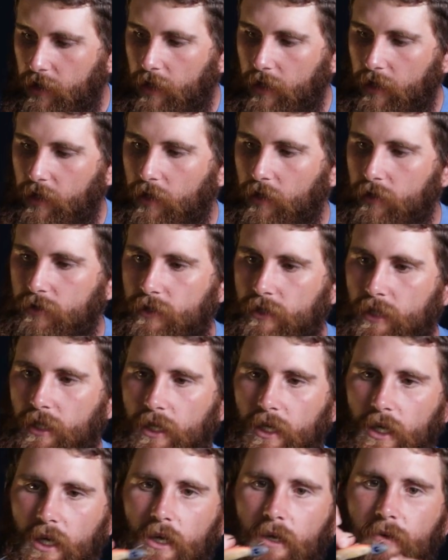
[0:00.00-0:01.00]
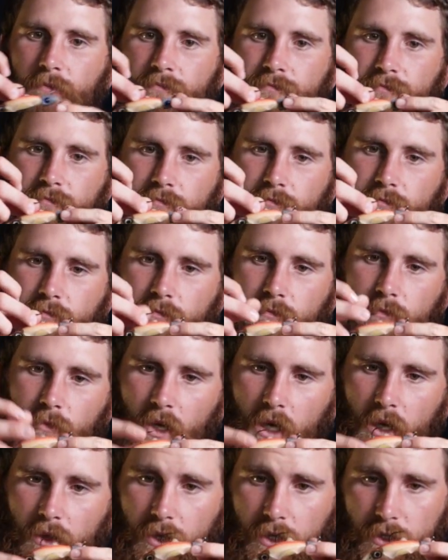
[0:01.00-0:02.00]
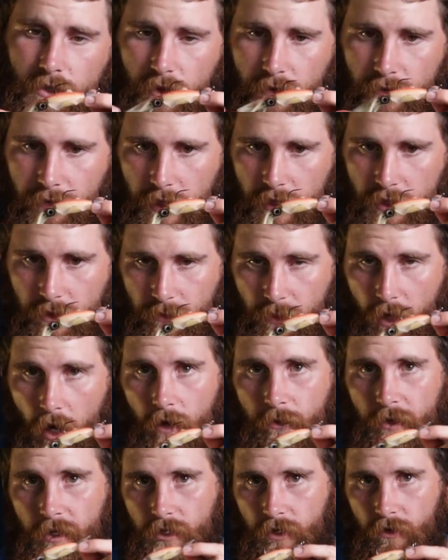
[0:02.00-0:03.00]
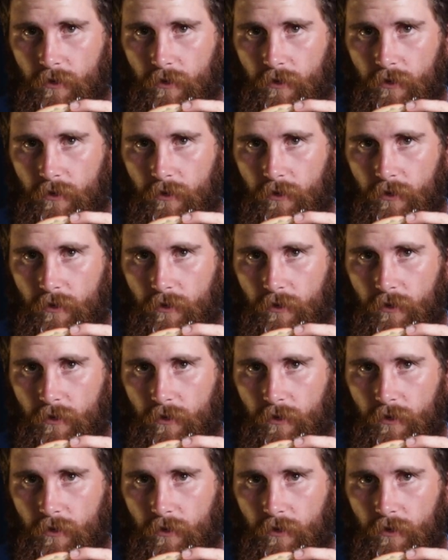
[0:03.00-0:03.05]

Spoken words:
like you can see here. These are the Phantom Goby